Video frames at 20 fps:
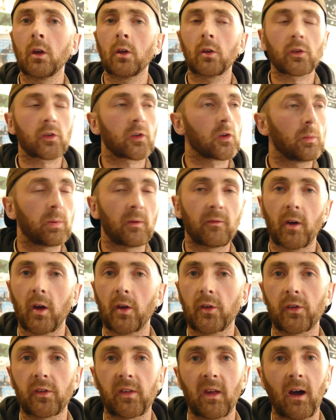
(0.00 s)
Super
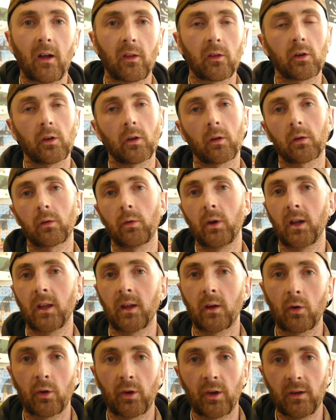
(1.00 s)
versatile, they're going to look
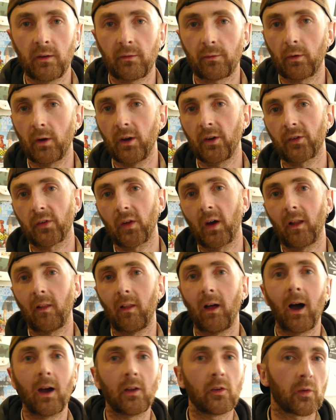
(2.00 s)
really good in your freestyle
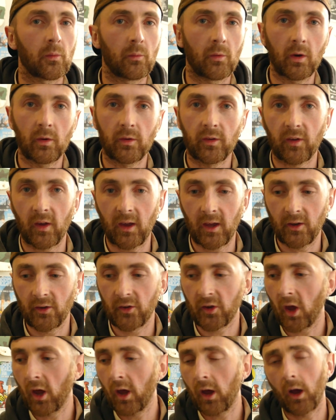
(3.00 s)
lines and routines.